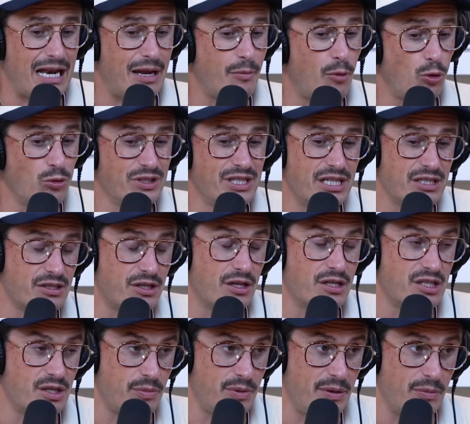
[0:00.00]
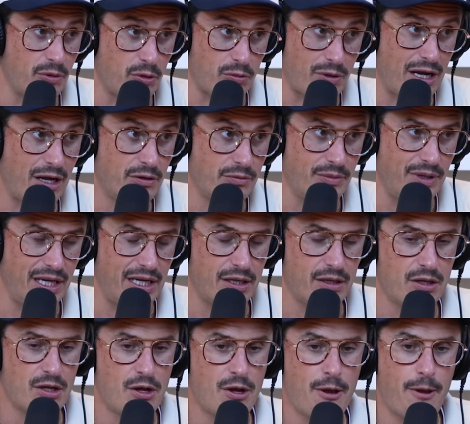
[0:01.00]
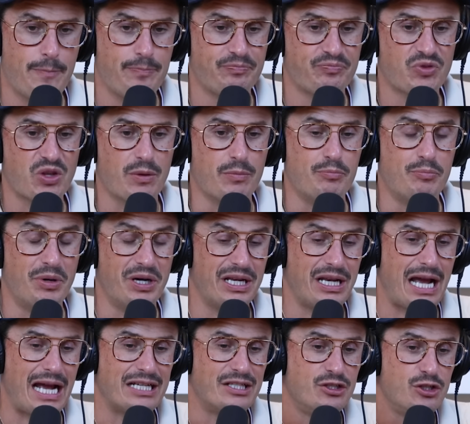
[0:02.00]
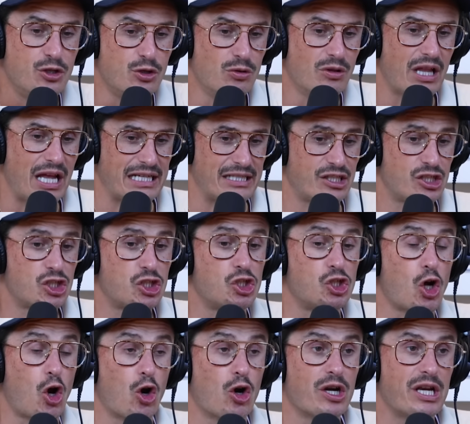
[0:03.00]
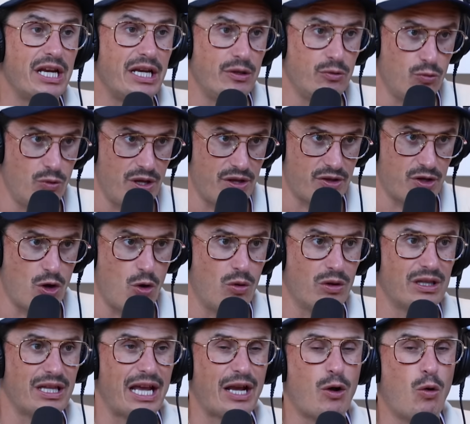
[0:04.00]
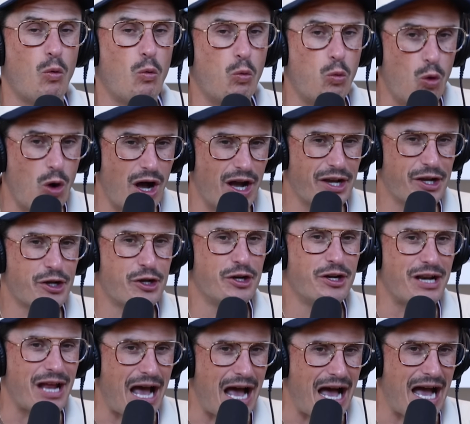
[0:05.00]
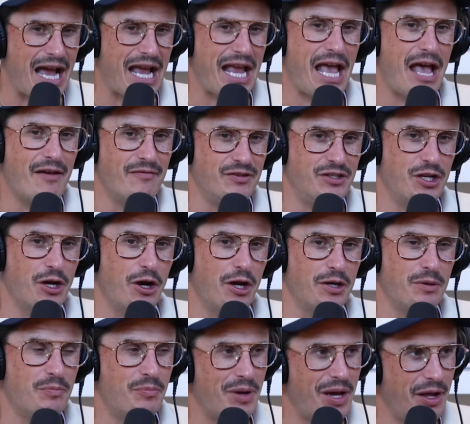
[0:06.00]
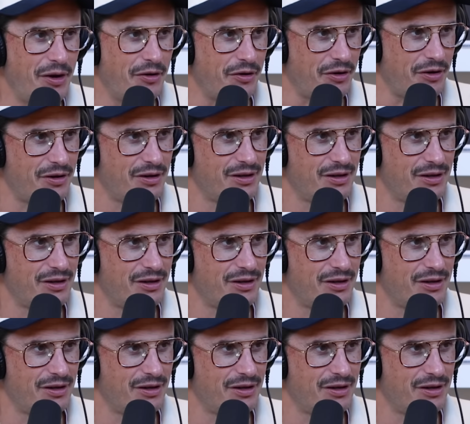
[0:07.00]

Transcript: and I'm only as good as the people around me. But I do like starting with going like, what could I have done better?